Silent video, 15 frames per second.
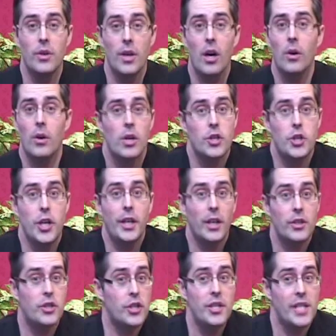You know
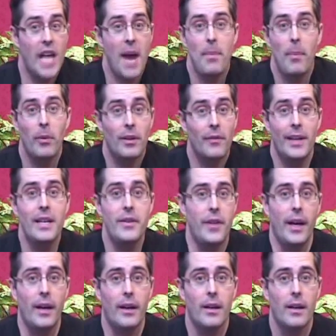she's capable of
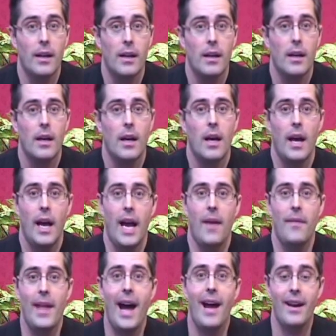anything.
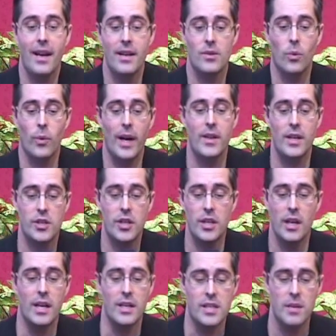And that is a way that
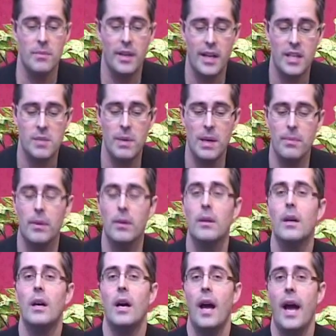she intimidates
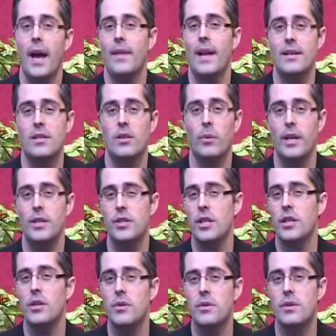people, and that's the way
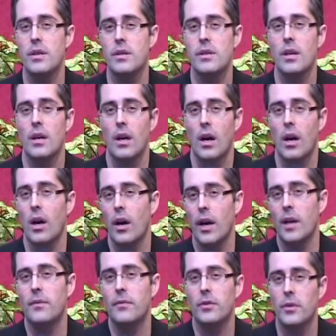she uses
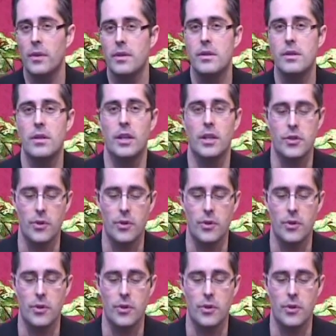her influence to